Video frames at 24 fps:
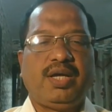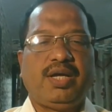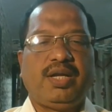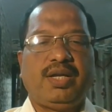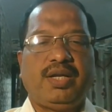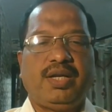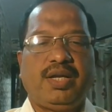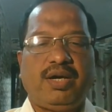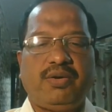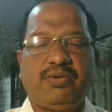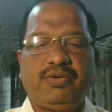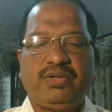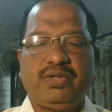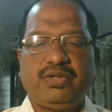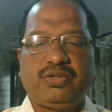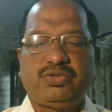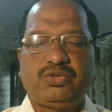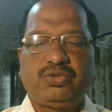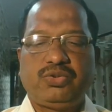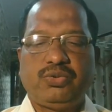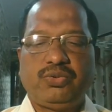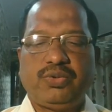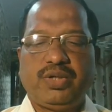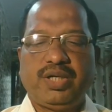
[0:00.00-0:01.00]
Now dear
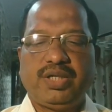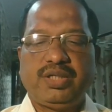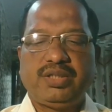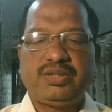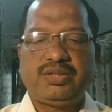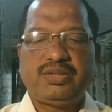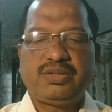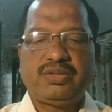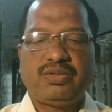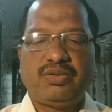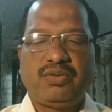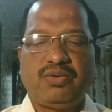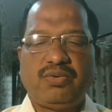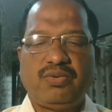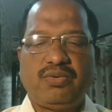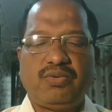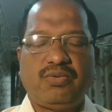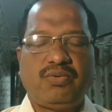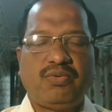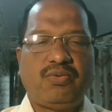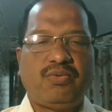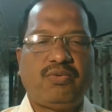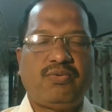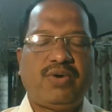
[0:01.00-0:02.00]
students,
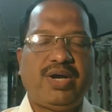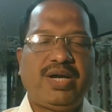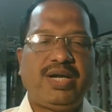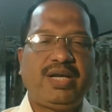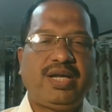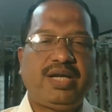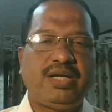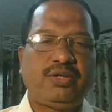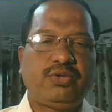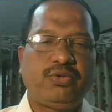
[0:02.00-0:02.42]
while I